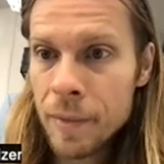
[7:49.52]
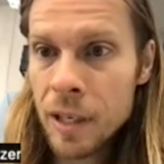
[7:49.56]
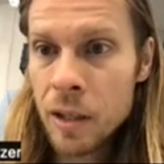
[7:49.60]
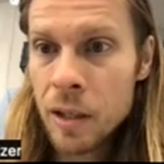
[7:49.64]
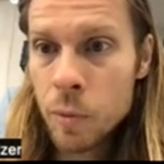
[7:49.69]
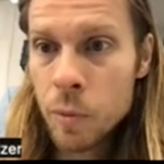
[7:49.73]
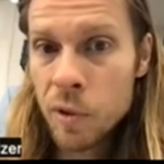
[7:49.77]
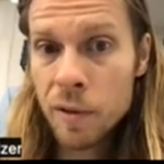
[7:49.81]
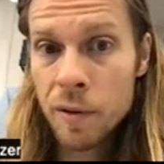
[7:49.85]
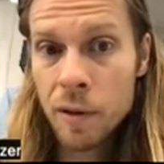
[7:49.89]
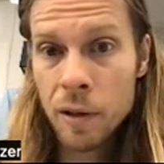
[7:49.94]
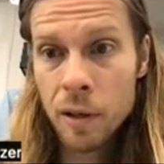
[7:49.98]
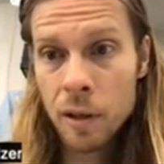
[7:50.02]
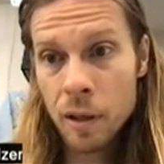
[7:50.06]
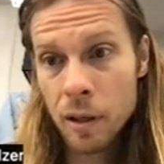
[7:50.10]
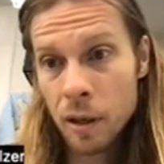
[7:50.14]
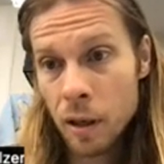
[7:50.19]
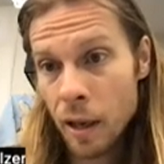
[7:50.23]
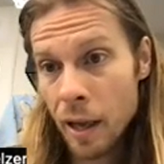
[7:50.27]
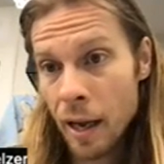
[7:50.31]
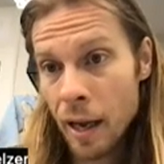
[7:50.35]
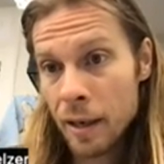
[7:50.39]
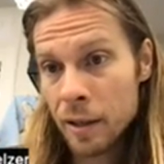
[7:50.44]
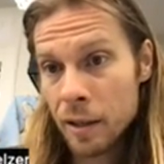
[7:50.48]
as we did in
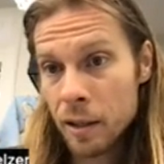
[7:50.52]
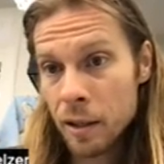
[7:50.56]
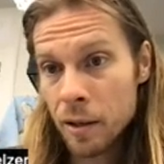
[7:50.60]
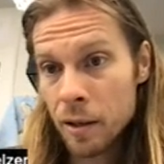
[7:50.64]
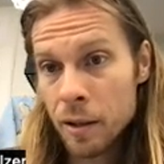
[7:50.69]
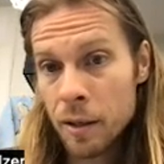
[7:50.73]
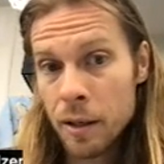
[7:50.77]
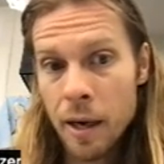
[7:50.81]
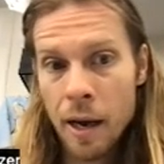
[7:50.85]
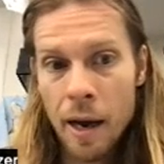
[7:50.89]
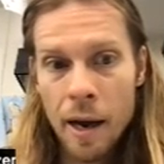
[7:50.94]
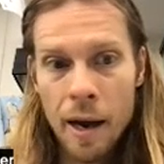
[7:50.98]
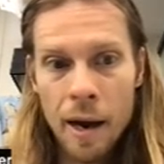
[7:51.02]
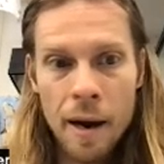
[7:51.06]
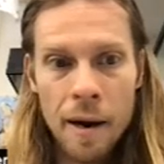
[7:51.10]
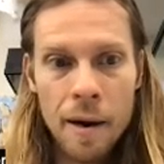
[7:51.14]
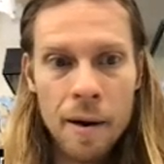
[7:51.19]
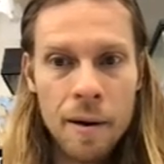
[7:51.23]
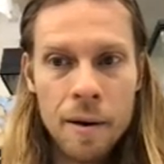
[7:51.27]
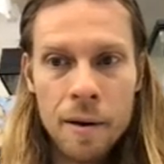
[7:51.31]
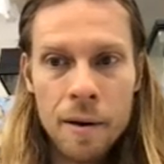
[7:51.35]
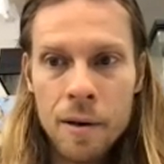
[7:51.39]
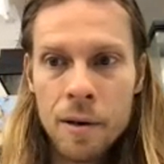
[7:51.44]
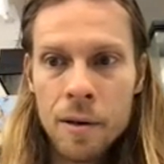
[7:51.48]
class the other
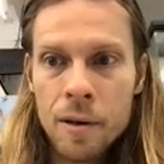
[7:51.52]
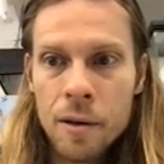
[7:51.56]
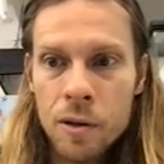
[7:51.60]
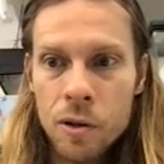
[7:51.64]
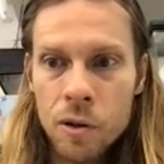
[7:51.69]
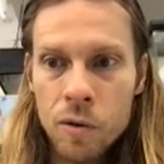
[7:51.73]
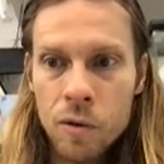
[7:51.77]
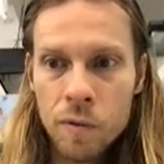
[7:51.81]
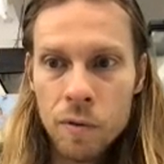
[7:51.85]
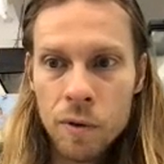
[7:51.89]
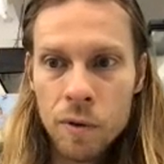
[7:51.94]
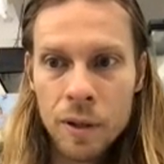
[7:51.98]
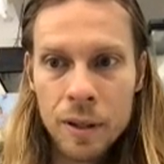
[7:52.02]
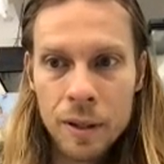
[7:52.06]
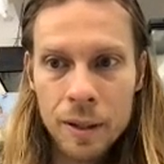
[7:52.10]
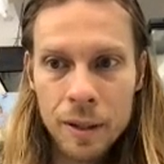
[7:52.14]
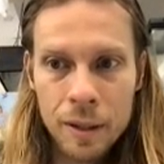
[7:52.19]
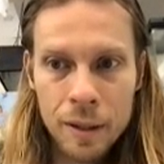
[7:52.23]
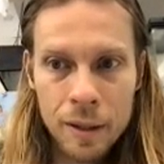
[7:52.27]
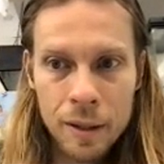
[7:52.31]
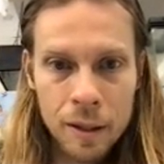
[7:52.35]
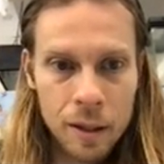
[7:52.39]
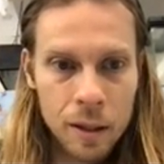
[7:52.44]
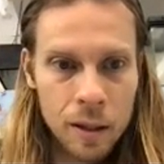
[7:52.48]
day. So for
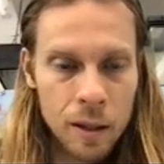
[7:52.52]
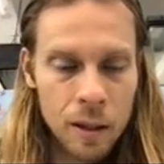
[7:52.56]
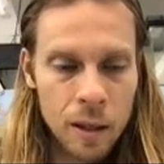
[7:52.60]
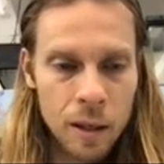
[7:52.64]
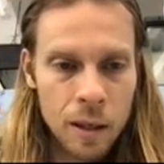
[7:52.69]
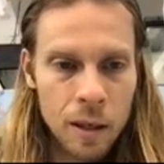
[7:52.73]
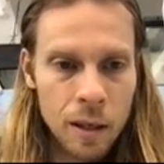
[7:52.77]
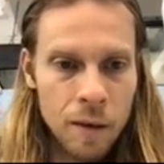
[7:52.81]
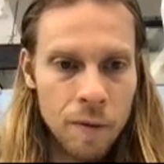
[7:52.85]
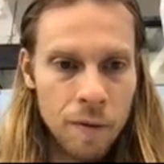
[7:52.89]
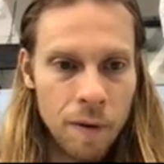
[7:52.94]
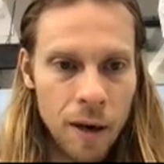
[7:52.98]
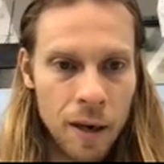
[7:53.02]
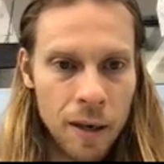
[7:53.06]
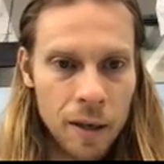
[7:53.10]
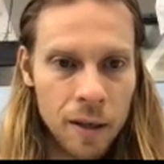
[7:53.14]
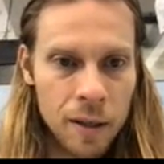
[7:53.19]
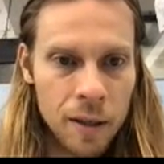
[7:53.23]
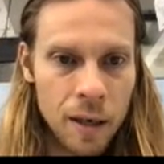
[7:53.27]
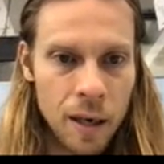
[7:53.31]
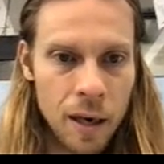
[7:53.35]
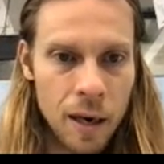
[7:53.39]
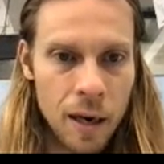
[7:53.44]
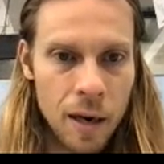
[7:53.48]
instance, if I
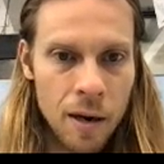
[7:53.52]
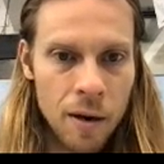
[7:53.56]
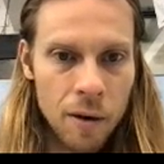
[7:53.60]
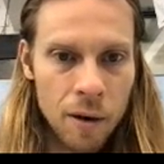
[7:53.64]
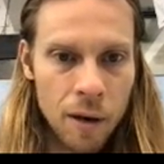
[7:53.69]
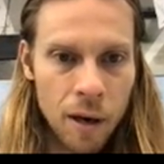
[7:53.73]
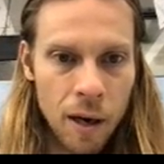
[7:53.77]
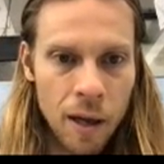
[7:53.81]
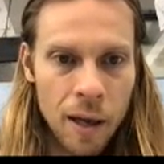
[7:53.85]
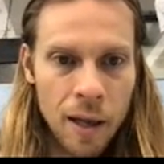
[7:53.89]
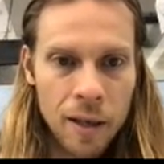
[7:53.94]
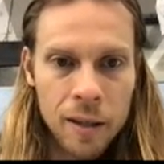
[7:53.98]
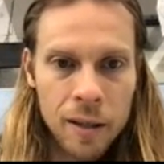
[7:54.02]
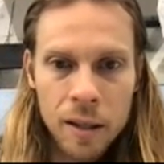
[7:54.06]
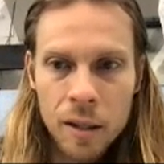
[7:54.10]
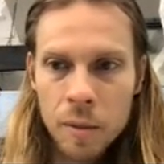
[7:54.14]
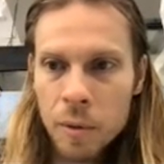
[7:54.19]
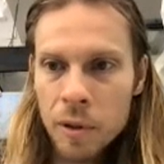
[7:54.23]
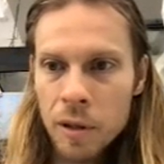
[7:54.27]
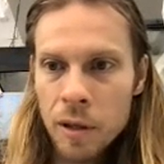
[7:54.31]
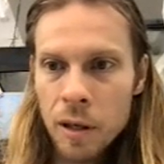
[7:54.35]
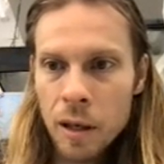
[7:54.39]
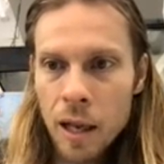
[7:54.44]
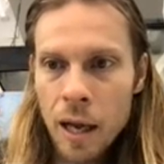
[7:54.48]
say, okay, that's the
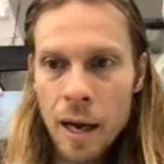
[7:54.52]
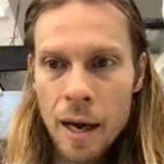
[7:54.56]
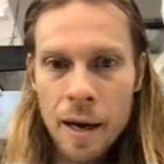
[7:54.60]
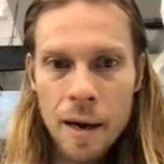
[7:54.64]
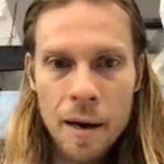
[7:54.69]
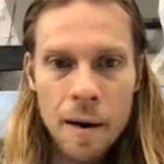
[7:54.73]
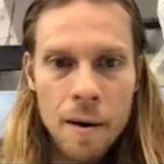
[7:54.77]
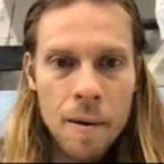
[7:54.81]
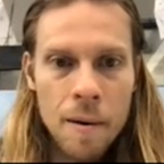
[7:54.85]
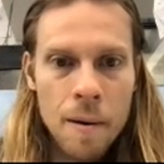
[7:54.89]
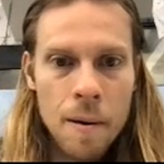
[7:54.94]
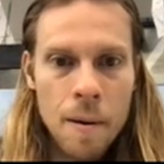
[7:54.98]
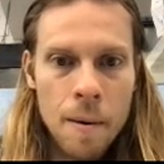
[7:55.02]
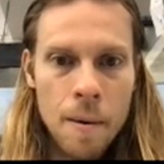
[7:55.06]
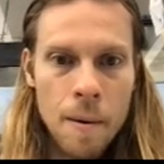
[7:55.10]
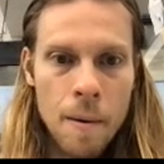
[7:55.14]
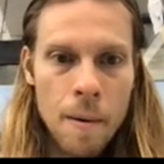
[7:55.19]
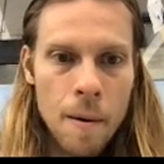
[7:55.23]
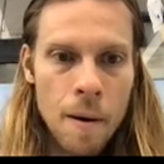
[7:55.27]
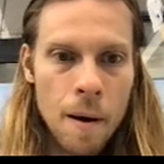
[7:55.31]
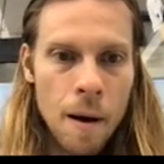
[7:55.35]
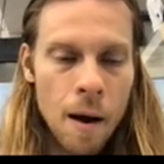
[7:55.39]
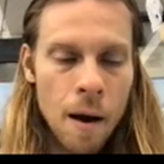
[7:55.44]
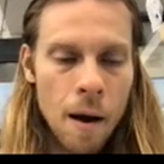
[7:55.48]
speed of light,
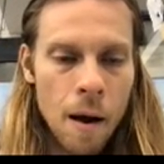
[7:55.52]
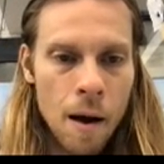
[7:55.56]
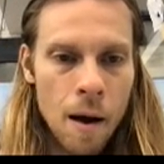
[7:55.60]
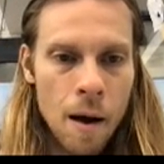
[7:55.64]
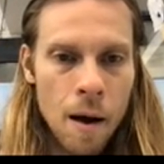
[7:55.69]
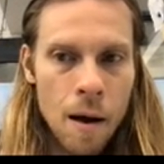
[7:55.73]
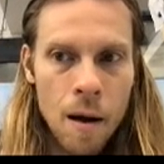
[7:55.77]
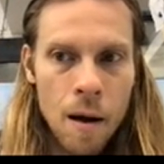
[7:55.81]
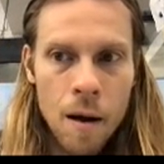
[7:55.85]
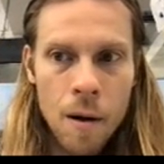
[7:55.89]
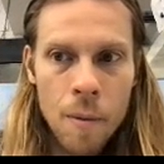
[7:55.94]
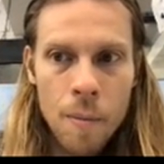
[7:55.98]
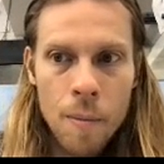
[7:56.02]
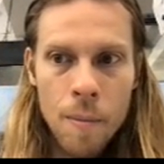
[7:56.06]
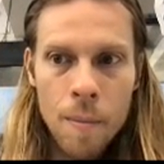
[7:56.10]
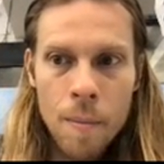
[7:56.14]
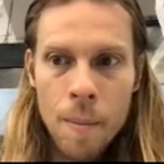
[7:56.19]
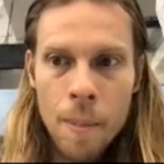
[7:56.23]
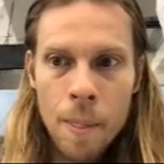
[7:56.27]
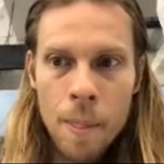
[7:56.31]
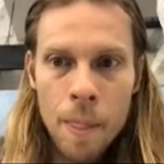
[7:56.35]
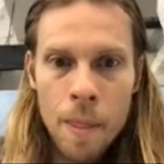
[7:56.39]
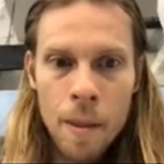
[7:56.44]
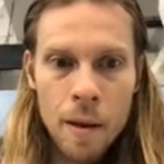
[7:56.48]

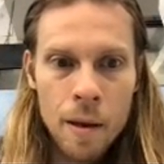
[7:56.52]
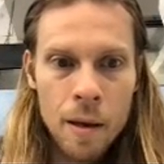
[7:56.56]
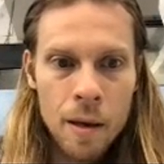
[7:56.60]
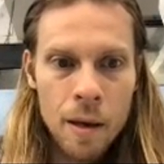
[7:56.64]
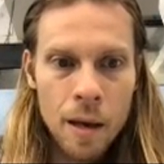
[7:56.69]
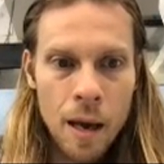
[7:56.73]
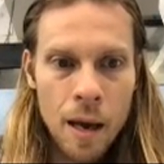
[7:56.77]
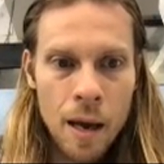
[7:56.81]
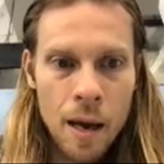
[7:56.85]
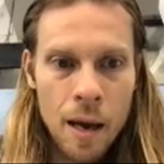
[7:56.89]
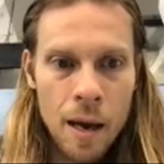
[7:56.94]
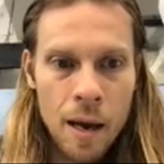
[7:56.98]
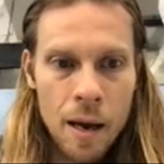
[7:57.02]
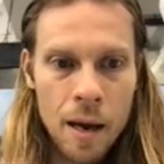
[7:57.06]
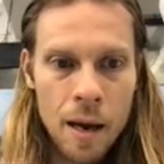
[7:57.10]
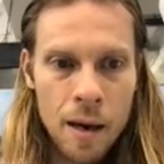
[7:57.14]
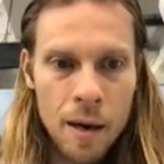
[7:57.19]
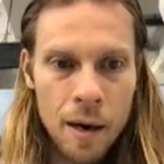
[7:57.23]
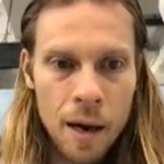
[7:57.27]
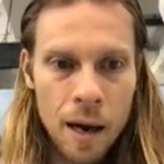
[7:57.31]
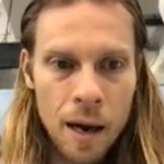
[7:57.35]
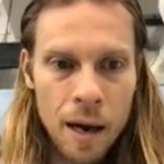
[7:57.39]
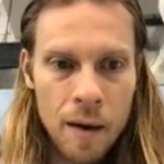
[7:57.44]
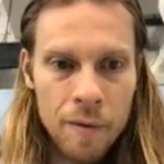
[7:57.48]

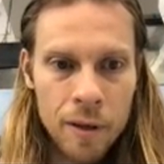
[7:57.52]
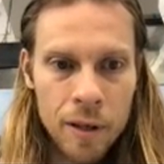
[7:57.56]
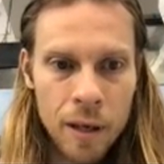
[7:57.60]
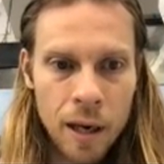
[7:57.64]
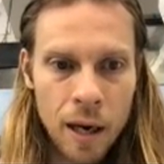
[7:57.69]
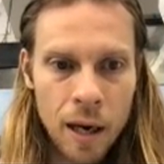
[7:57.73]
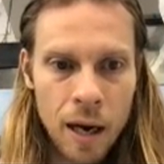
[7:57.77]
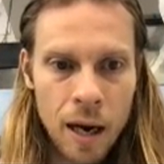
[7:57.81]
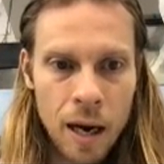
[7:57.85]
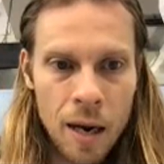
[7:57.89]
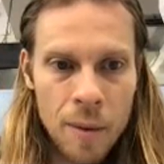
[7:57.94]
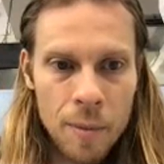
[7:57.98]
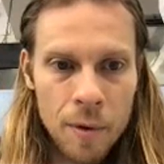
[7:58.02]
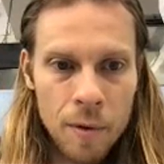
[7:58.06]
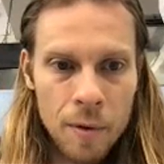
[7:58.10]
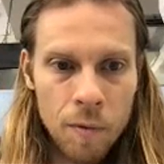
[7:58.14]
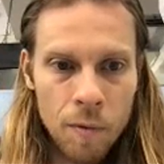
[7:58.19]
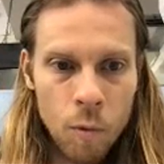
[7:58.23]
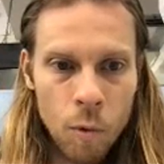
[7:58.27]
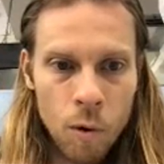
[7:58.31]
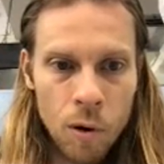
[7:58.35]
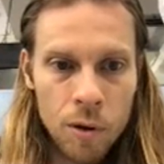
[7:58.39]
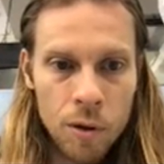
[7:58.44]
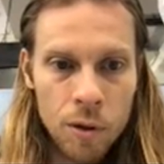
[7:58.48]
and I have a time of
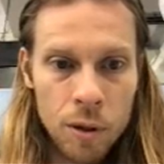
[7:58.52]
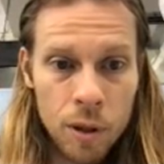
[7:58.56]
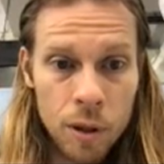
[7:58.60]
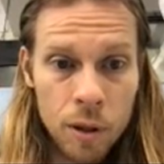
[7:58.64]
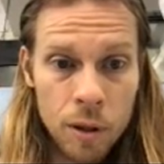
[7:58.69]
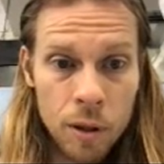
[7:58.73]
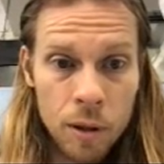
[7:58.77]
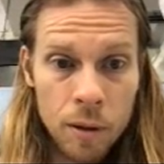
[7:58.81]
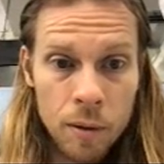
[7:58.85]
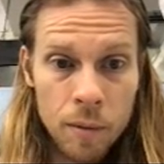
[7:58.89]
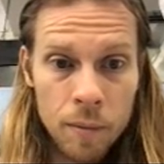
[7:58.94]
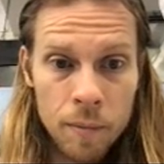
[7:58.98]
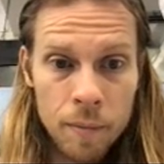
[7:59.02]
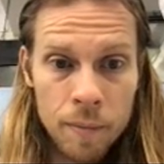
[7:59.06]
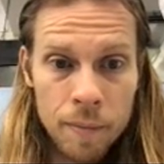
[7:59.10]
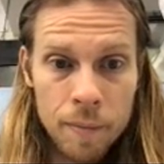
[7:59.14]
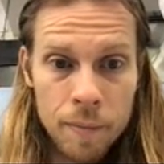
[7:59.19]
1 year,